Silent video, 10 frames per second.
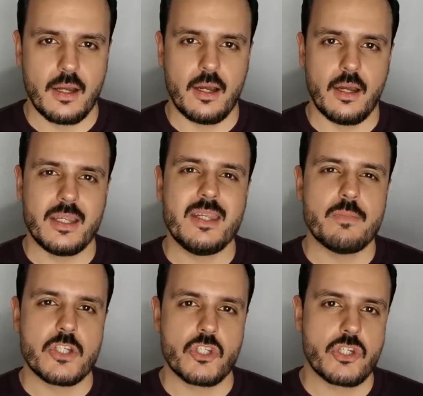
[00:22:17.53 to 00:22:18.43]
uh,
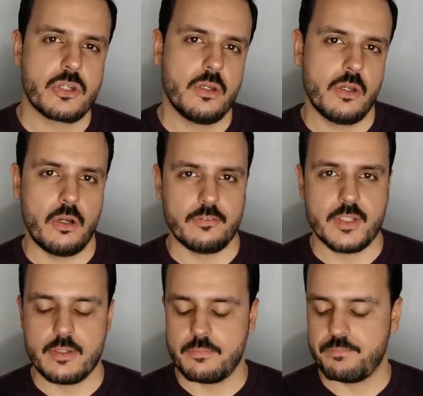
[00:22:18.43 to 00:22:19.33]
image of
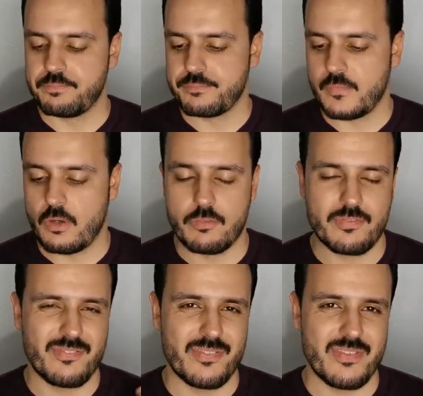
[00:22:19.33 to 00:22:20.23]
him, of
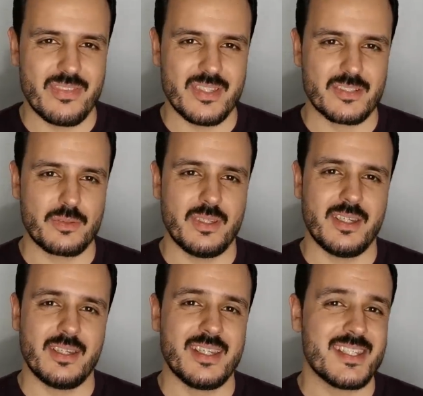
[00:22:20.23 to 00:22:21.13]
their
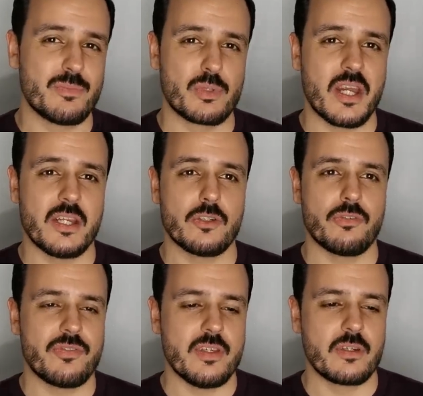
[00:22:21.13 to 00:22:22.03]
uh, his brand,
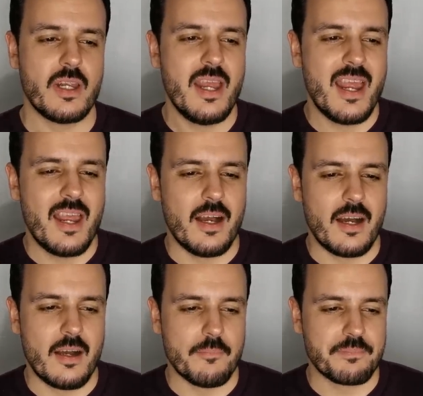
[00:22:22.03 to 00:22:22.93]
of their
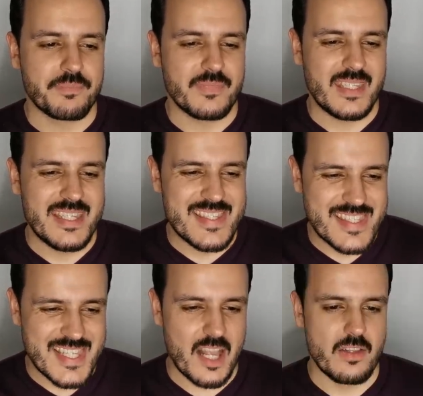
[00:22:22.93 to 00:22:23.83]
um, he
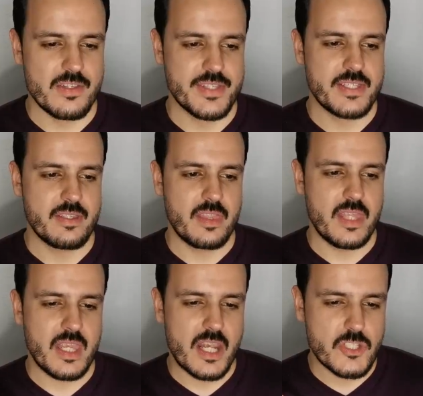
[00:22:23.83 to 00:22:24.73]
sells
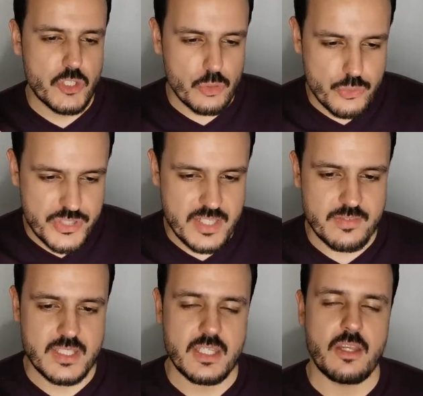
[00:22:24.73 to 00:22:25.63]
the
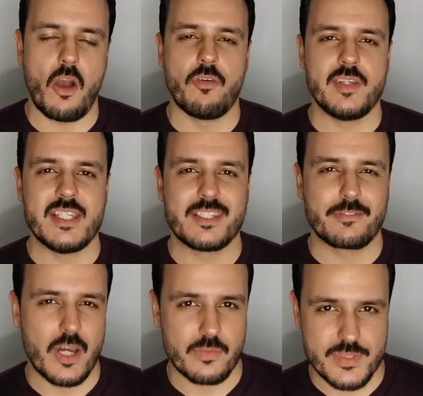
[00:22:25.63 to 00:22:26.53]
exclusivity of his
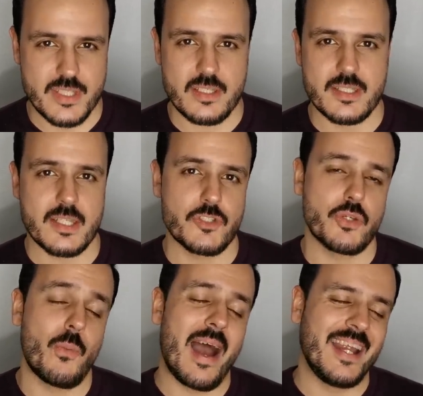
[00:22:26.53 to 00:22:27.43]
fragrances and
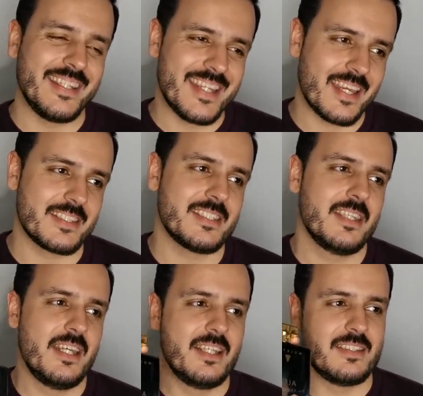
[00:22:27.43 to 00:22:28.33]
so I get
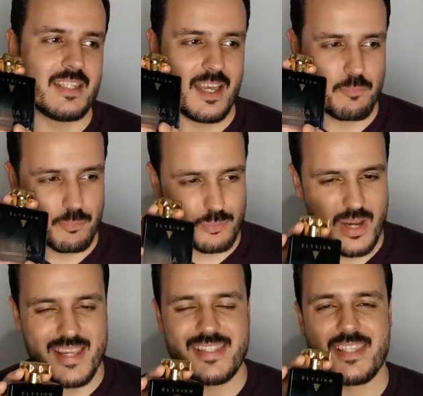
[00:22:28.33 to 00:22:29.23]
that
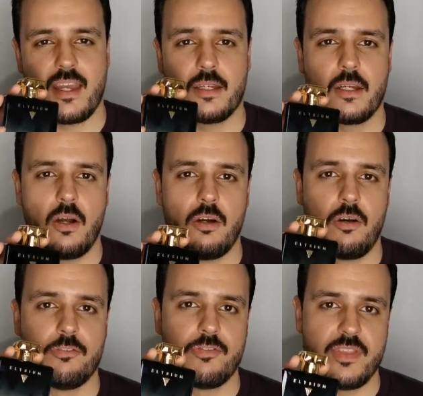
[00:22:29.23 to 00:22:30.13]
price tag
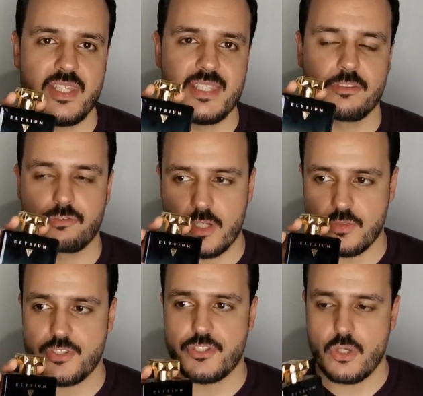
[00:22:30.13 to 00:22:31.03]
of these
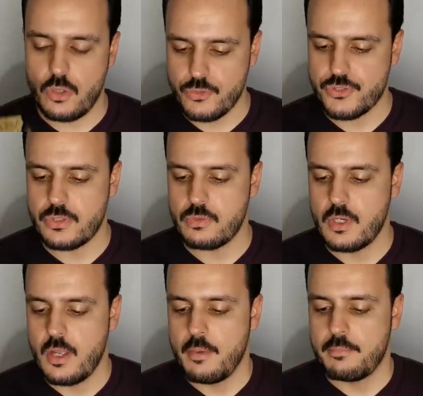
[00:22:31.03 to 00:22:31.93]
fragrances
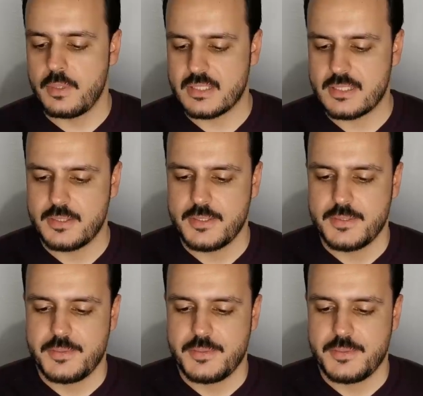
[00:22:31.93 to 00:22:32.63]
also but